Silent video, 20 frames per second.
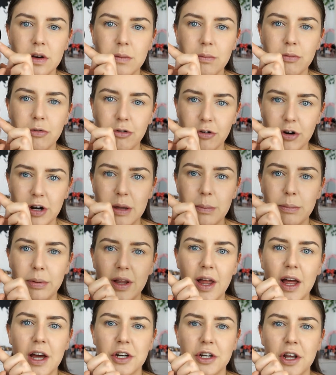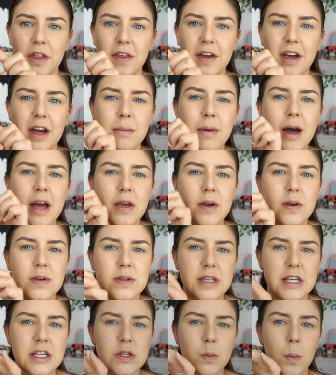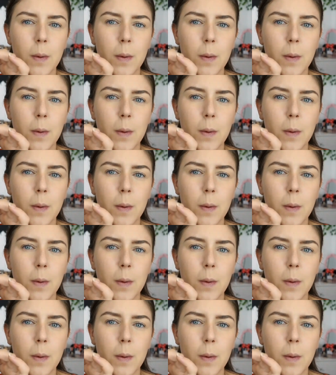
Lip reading: pretty blush. I think I might use this